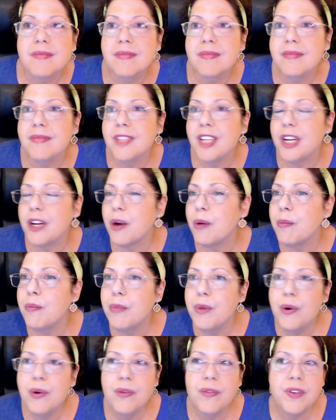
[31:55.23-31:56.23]
you know,
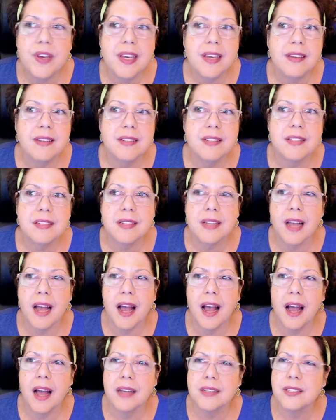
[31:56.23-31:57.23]
movies,
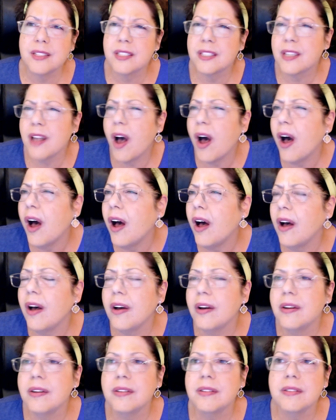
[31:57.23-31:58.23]

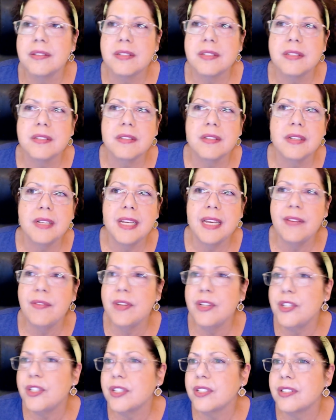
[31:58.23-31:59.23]
songs,
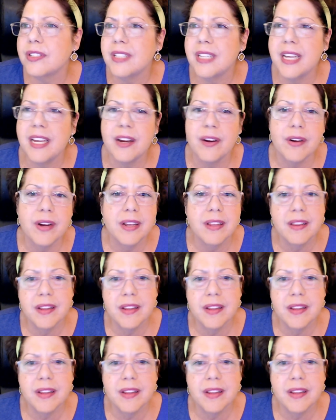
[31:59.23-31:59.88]
even just hearing